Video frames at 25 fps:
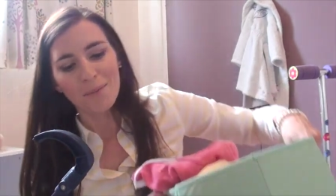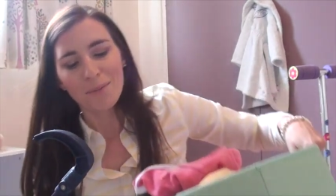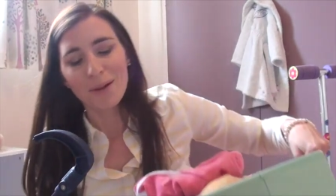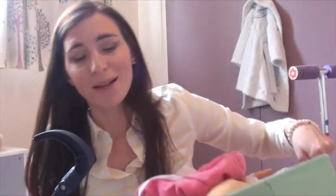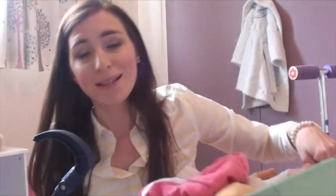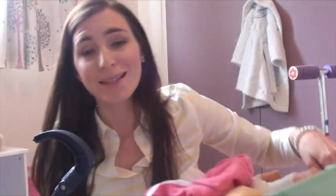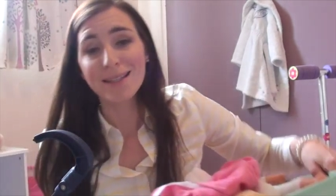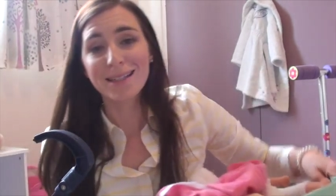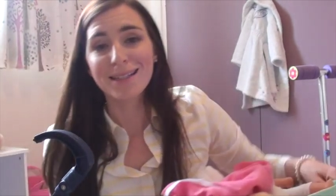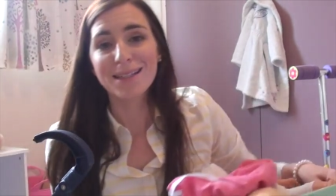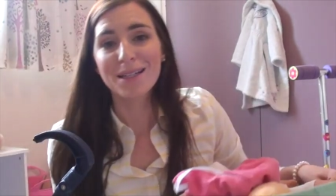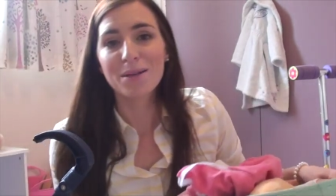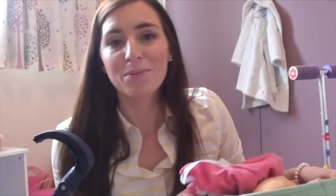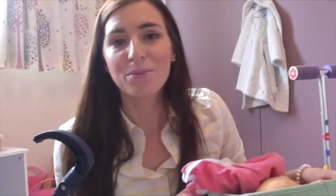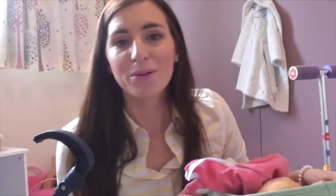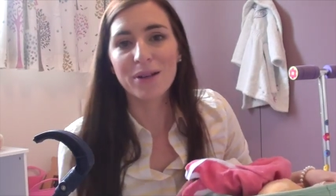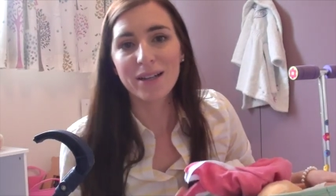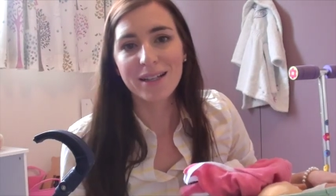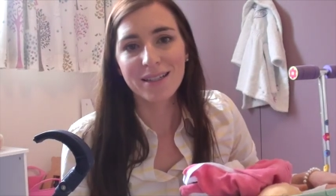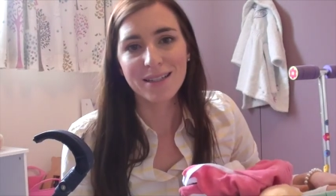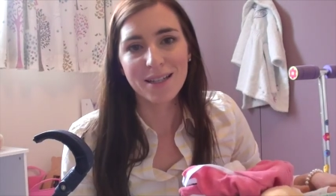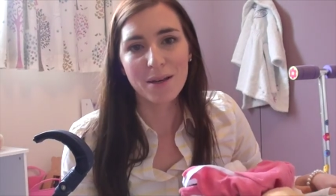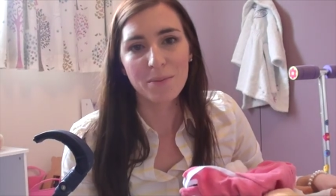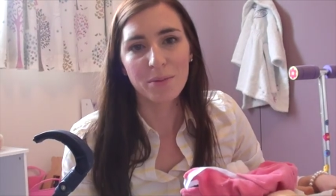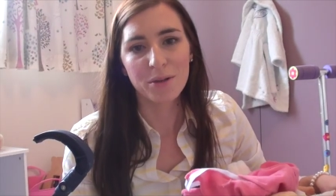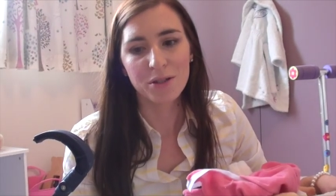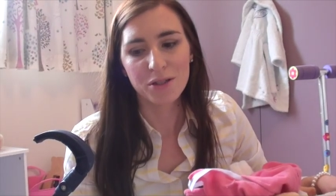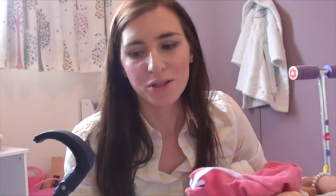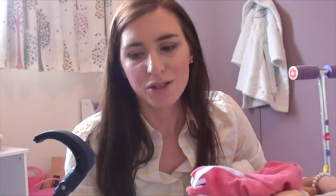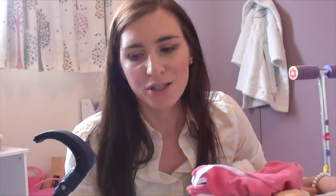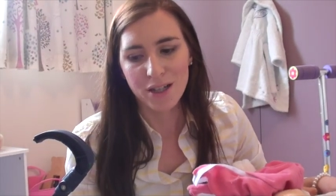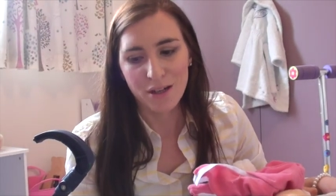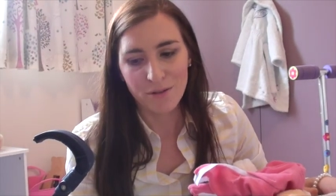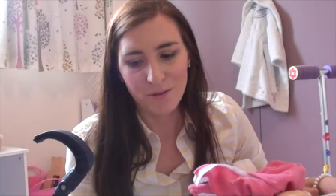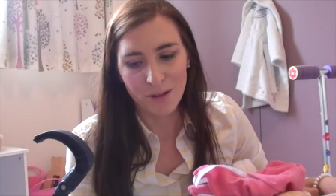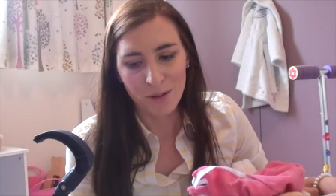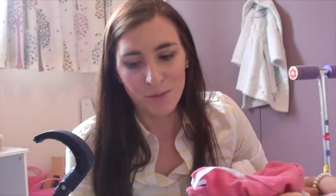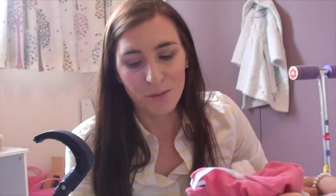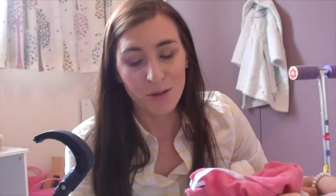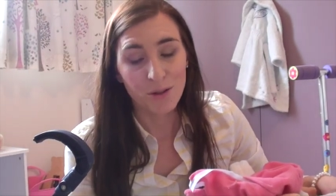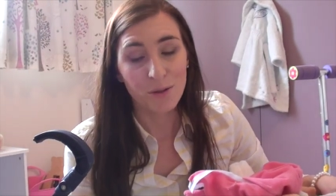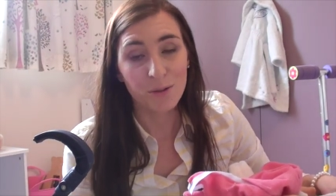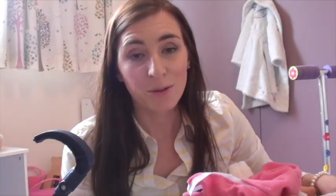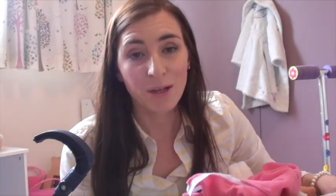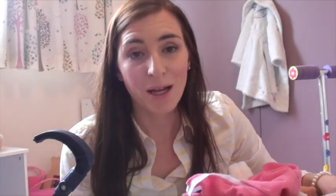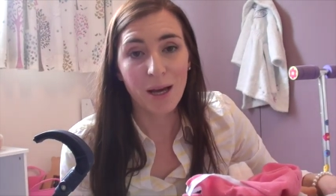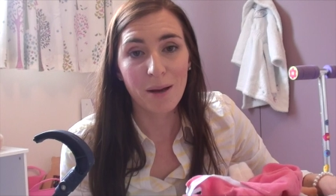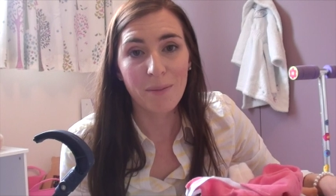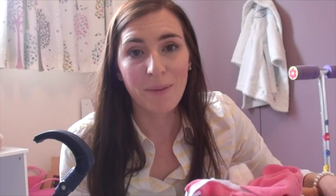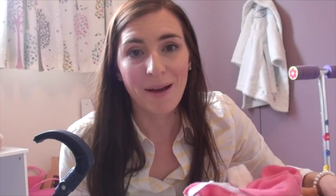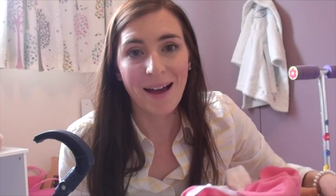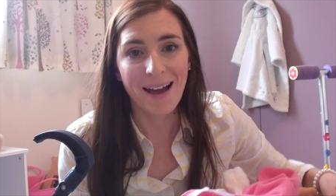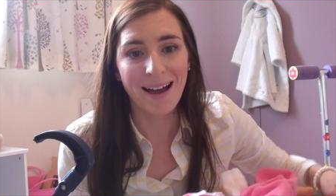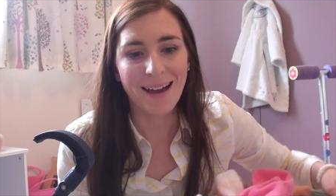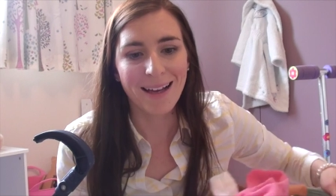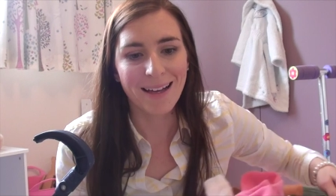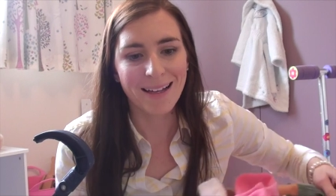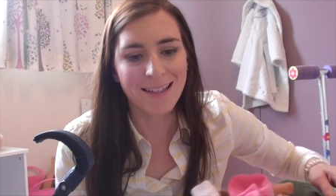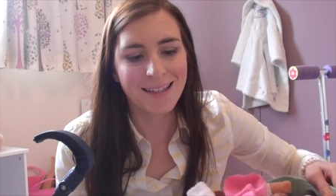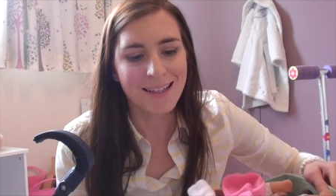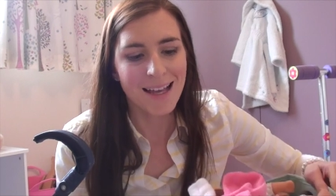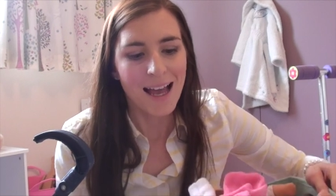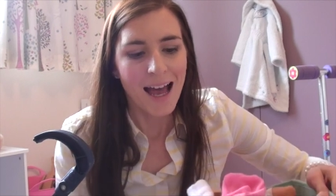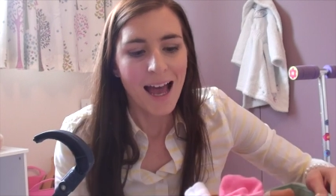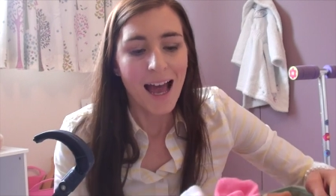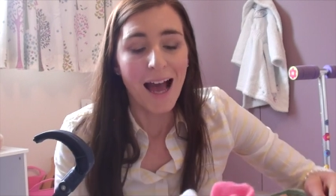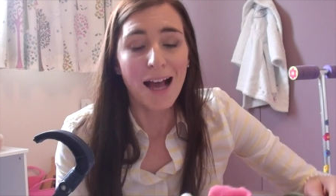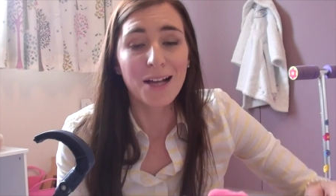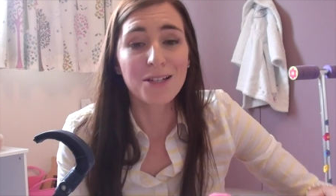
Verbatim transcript: basically brings her pushchair in with all her bags.